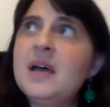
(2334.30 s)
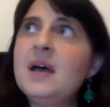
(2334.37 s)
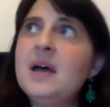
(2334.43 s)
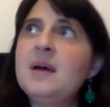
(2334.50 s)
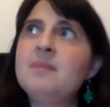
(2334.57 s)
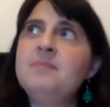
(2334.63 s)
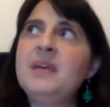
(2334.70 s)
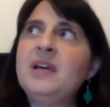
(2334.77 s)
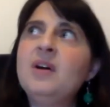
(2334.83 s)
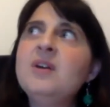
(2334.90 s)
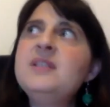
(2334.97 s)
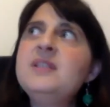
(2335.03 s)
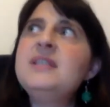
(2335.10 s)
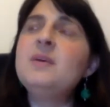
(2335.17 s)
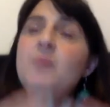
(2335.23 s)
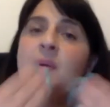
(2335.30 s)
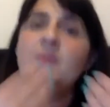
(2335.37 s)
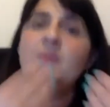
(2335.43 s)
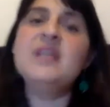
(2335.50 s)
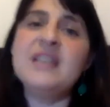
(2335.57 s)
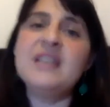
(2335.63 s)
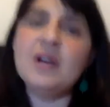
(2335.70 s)
because we were
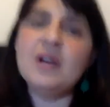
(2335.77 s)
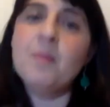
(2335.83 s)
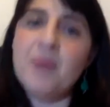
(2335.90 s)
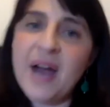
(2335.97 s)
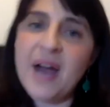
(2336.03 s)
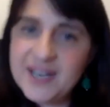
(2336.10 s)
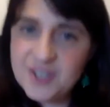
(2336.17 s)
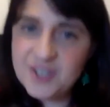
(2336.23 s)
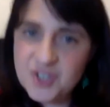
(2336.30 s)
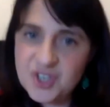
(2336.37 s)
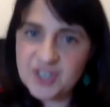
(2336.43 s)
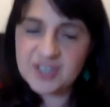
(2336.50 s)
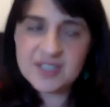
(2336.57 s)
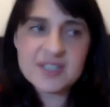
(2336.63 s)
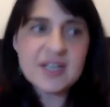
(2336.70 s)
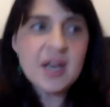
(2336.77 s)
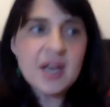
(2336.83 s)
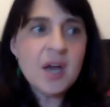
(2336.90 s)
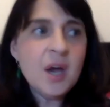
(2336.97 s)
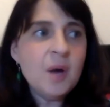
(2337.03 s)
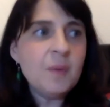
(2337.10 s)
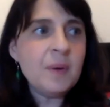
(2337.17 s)
reading comprehensions,
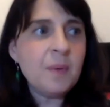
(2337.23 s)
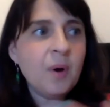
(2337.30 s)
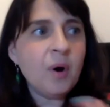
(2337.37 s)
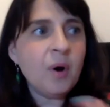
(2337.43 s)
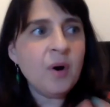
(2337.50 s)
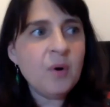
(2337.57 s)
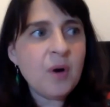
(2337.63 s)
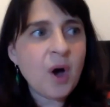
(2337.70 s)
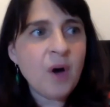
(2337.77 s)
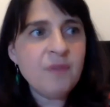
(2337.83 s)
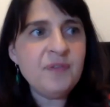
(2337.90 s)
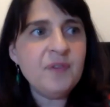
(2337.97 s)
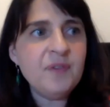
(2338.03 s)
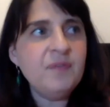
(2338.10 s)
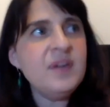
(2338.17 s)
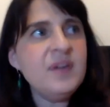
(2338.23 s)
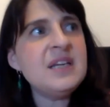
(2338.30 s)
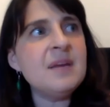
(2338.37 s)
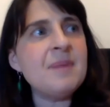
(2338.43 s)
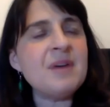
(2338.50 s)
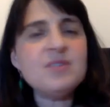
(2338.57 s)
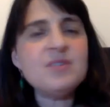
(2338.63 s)
we were all often reading
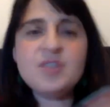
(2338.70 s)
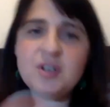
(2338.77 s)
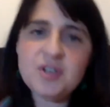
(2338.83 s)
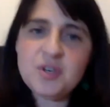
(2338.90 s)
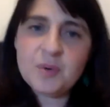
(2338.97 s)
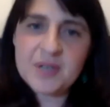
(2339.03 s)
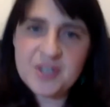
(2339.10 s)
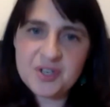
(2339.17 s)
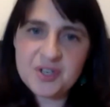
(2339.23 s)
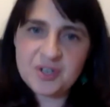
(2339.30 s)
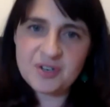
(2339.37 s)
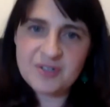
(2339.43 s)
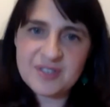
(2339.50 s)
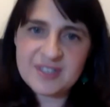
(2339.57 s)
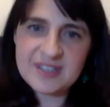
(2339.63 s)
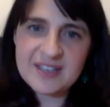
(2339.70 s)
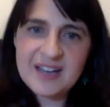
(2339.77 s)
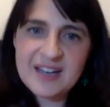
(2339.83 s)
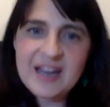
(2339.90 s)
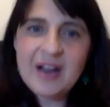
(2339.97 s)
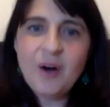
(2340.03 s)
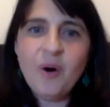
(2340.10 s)
about social issues
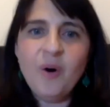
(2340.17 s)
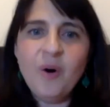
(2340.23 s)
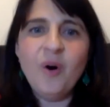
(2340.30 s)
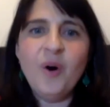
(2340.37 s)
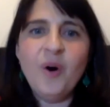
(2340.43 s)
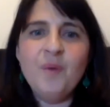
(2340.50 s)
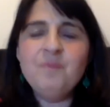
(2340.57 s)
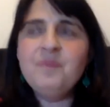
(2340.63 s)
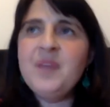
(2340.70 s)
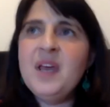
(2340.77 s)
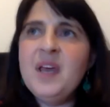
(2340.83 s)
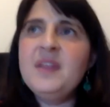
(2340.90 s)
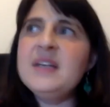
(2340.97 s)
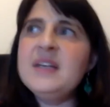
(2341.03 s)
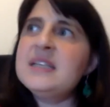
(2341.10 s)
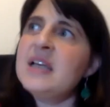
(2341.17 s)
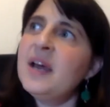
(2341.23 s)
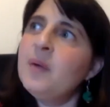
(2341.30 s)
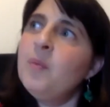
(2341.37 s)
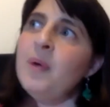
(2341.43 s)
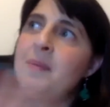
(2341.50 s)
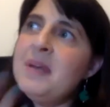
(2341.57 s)
or things like
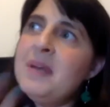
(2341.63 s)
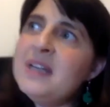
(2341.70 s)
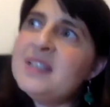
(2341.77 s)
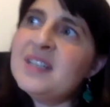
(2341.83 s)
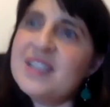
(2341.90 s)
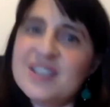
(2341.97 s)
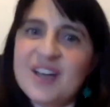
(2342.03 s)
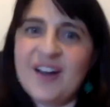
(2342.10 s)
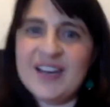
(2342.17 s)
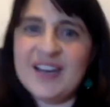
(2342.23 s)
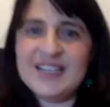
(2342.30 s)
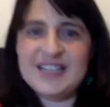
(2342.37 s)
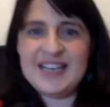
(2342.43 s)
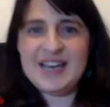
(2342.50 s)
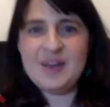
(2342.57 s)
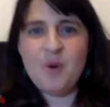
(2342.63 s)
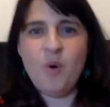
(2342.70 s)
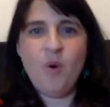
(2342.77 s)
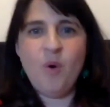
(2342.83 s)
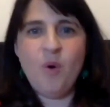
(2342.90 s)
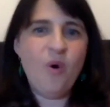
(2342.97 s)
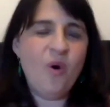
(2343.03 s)
women in society
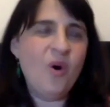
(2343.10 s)
or